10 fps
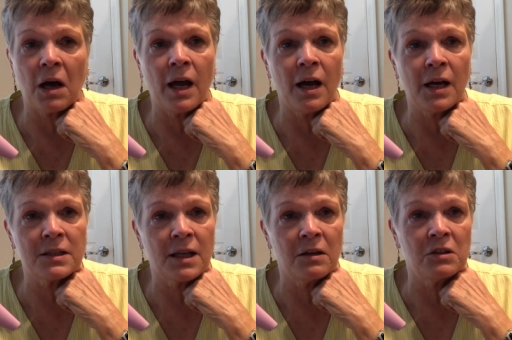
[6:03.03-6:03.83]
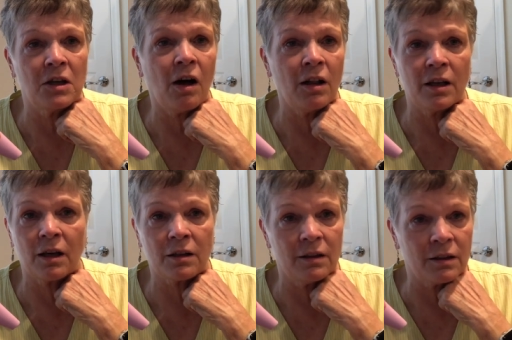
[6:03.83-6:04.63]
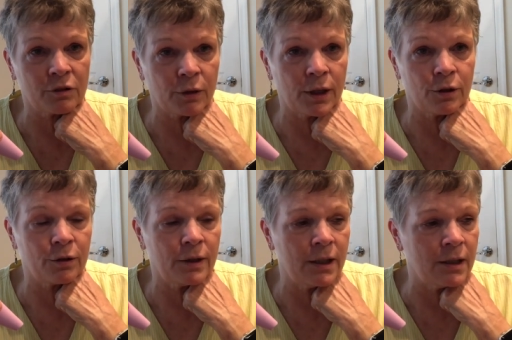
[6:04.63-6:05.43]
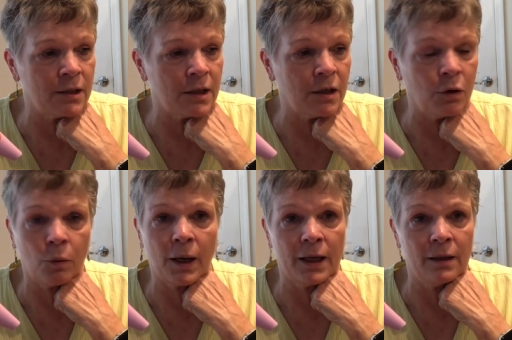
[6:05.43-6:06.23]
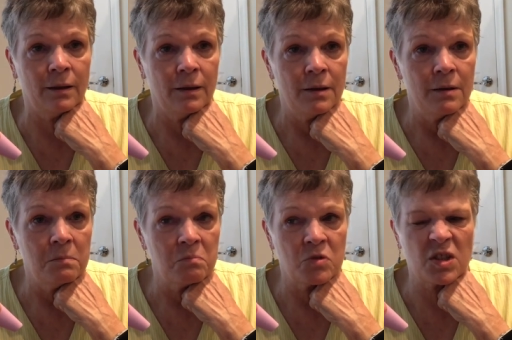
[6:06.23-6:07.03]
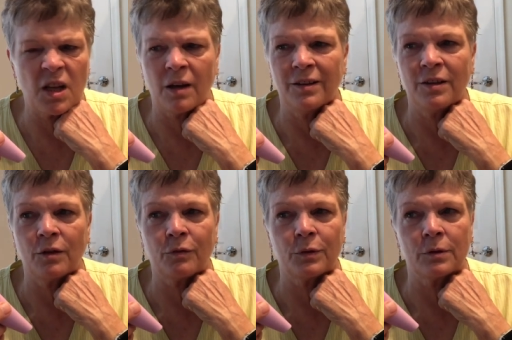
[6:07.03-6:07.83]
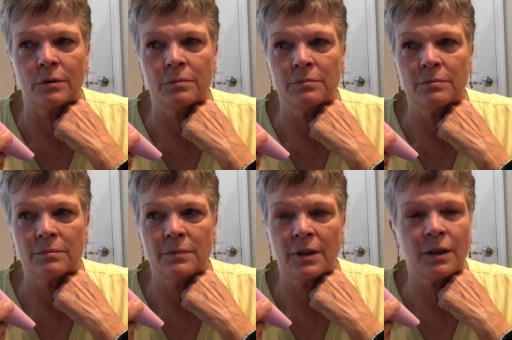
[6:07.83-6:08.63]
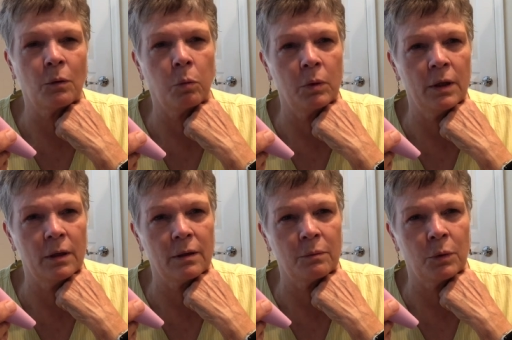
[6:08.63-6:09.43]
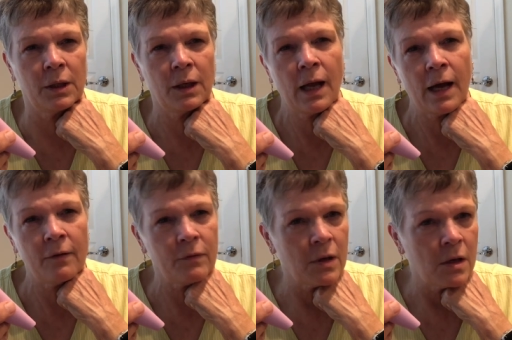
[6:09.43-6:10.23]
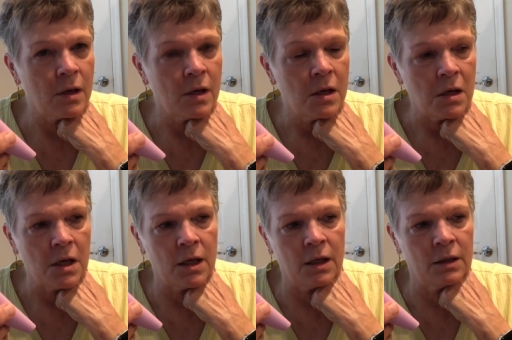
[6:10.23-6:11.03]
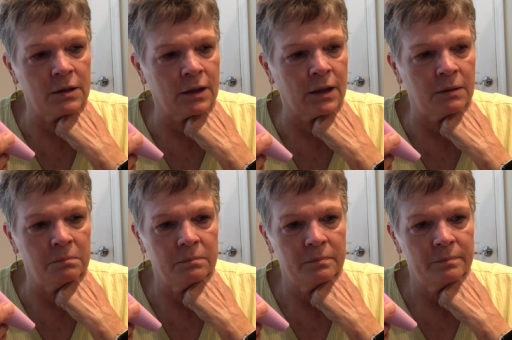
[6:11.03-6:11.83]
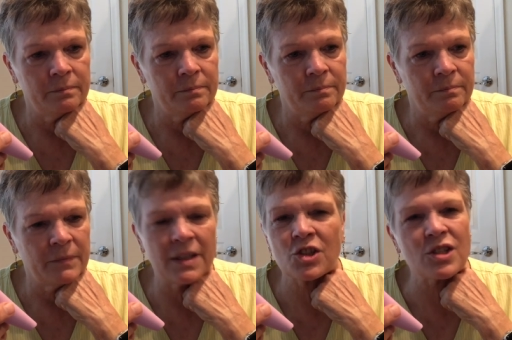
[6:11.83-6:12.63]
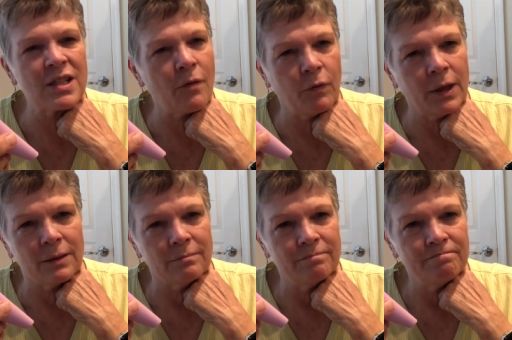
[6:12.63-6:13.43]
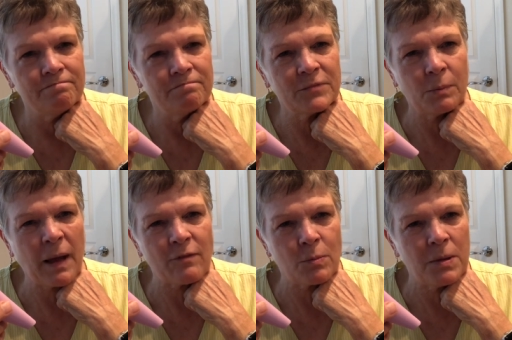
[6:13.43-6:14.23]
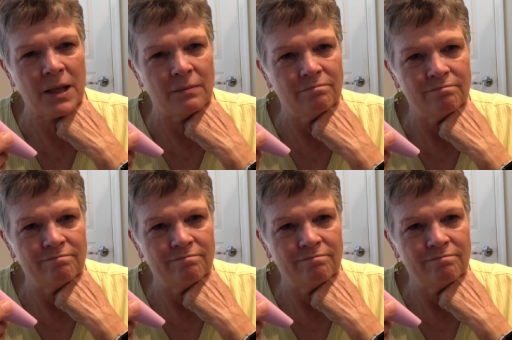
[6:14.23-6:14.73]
hiked down into Haleakala Crater in Hawaii. I was down in there for, I think, a week and a half. And it's just not fun to have to pee